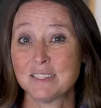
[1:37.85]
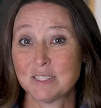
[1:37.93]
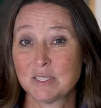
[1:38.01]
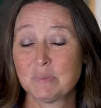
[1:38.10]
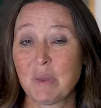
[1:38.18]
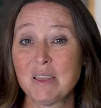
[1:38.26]
is
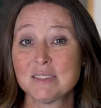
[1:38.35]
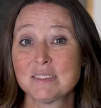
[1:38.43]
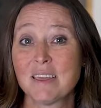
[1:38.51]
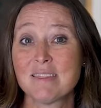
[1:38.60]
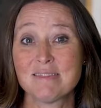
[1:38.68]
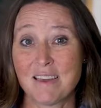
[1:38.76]
space
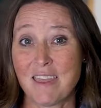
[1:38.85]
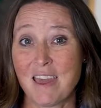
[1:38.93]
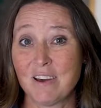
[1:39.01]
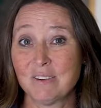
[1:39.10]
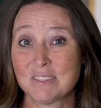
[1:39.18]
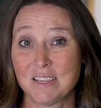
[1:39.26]
and
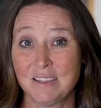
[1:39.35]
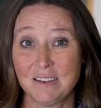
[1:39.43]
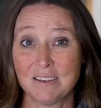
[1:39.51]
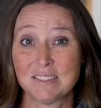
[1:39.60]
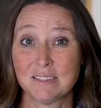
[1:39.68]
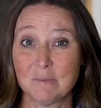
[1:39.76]
layout. And